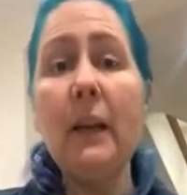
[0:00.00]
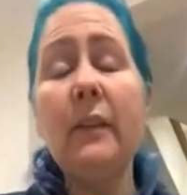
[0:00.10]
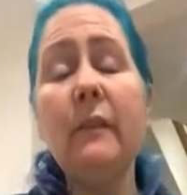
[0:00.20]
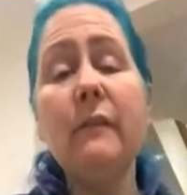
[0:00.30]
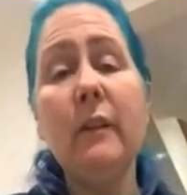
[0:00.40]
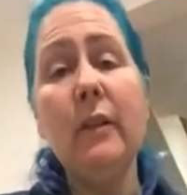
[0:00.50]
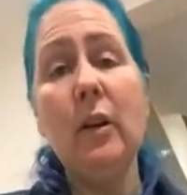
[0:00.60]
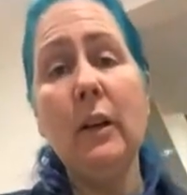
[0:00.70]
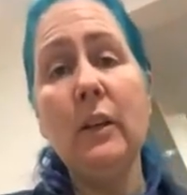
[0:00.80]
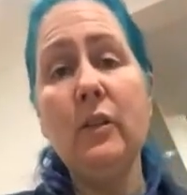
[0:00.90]
and they're very
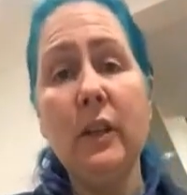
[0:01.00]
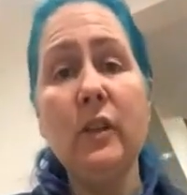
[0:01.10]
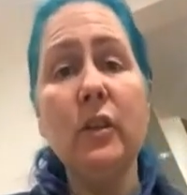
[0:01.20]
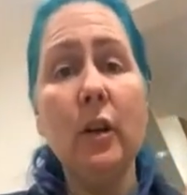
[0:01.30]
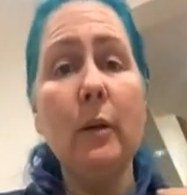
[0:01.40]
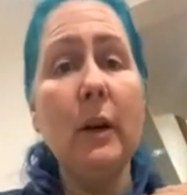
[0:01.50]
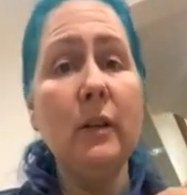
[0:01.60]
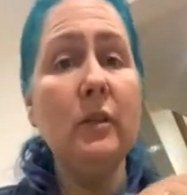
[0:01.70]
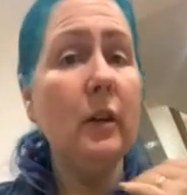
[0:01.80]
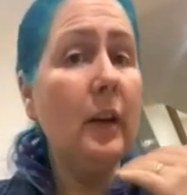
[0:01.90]
likely to need to go
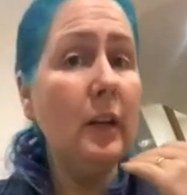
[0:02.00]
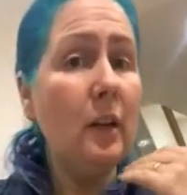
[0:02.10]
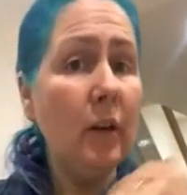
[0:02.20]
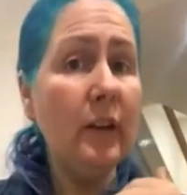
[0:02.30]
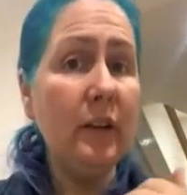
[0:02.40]
under a light